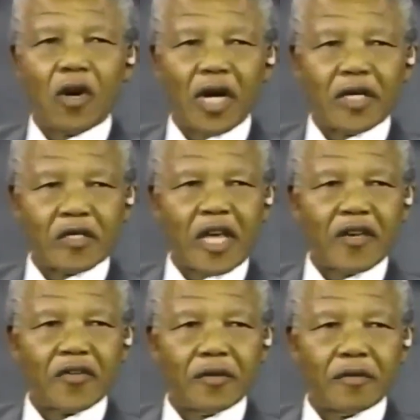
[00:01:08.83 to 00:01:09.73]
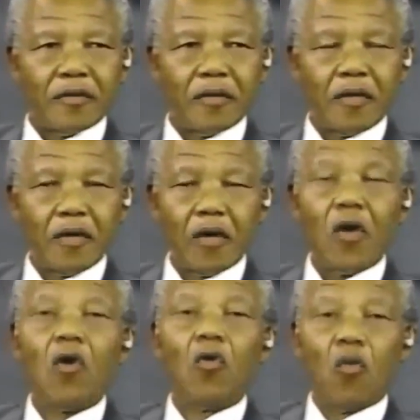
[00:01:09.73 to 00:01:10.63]
organization
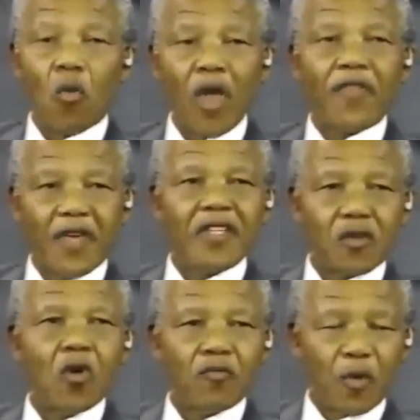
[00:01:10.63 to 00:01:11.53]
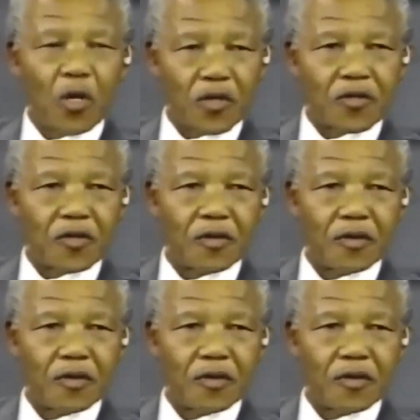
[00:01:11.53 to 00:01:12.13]
with its own policy